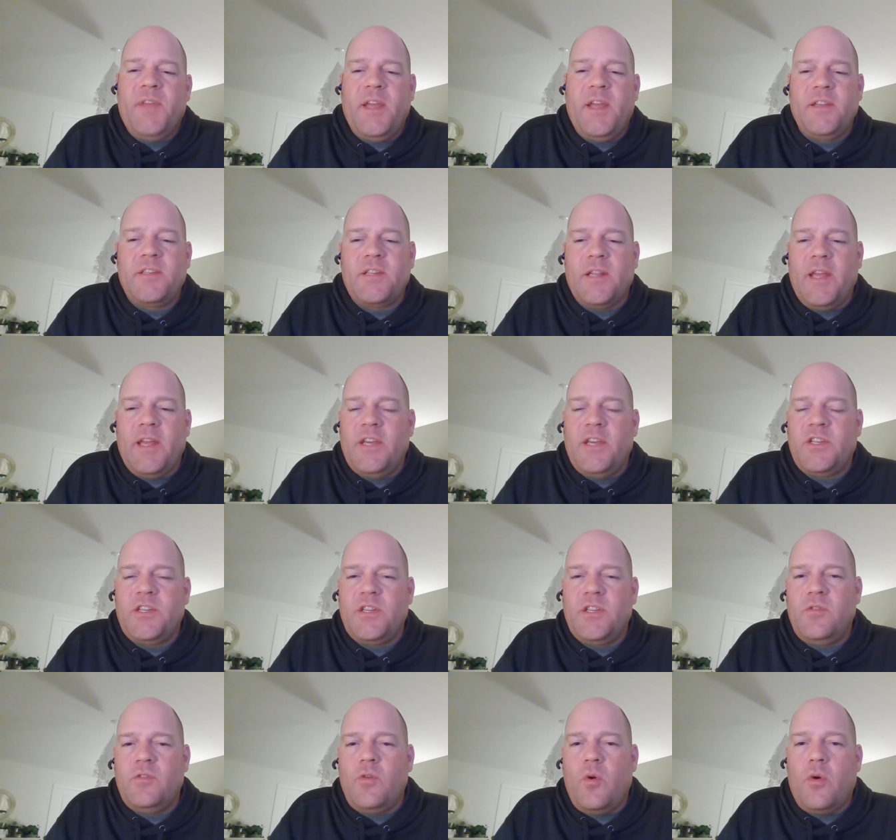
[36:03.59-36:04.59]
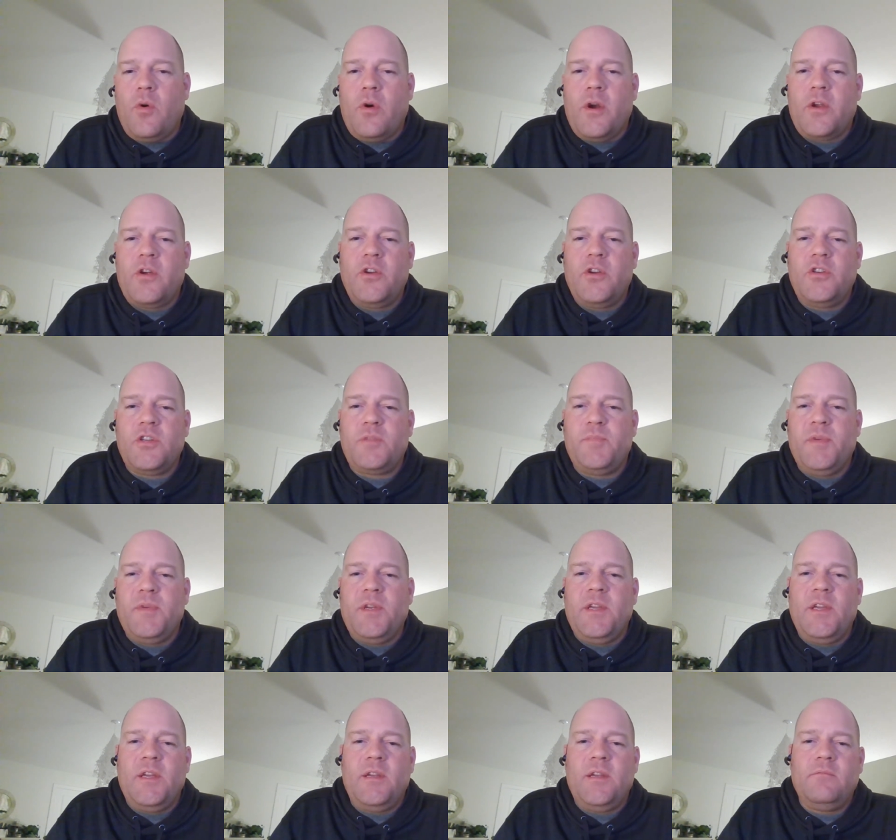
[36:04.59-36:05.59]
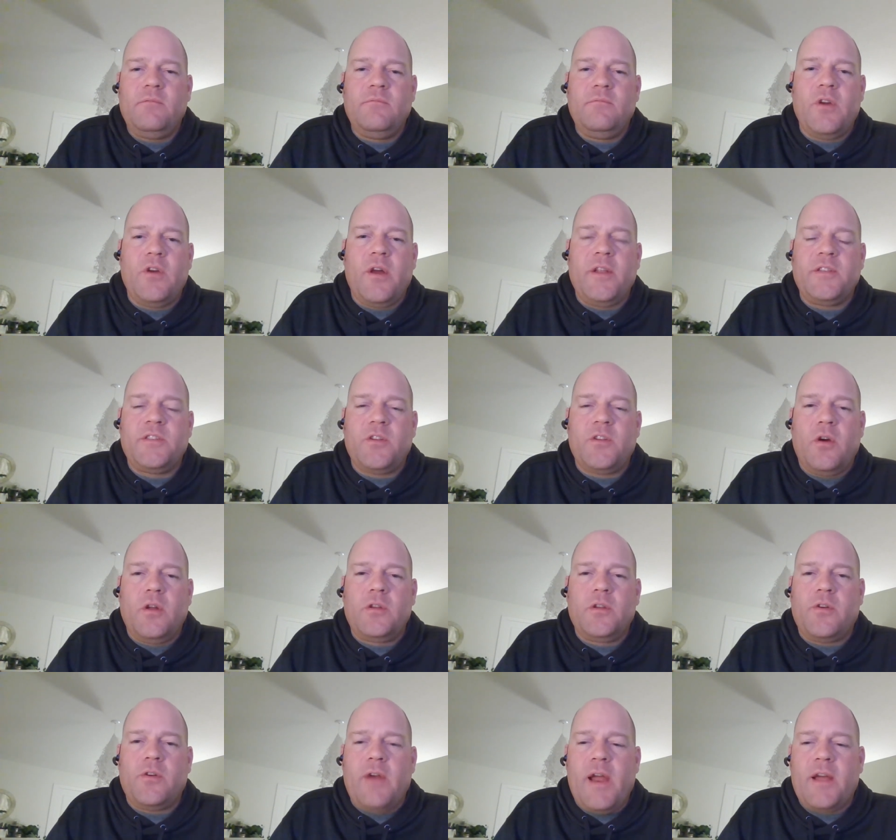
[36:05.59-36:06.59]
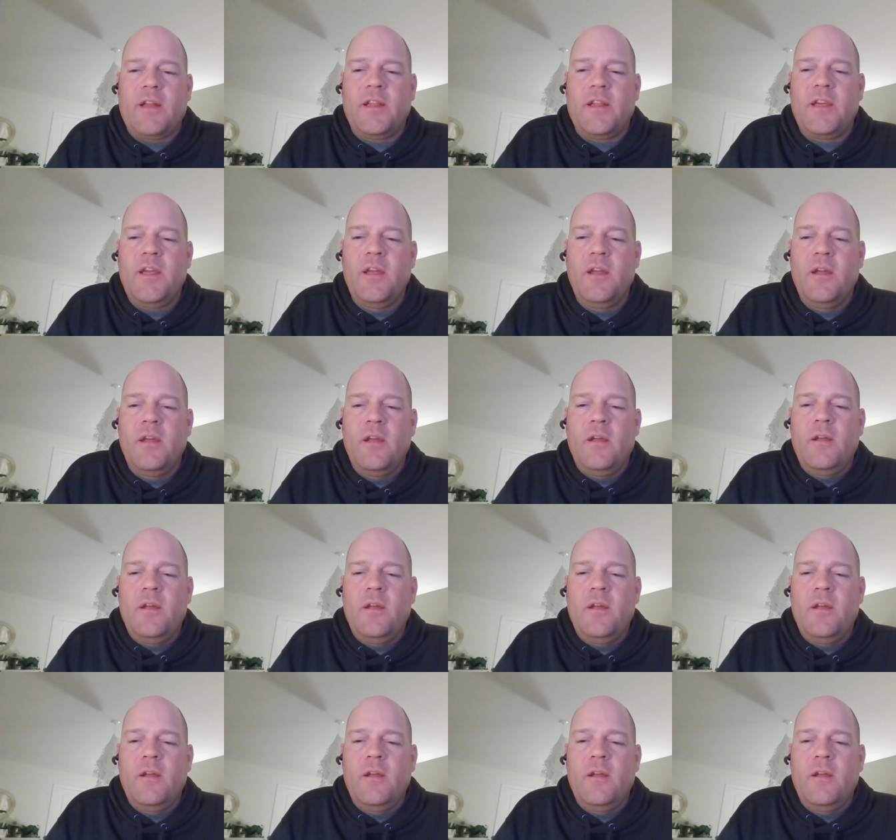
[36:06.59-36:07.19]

installation, or it could just be not installed correctly.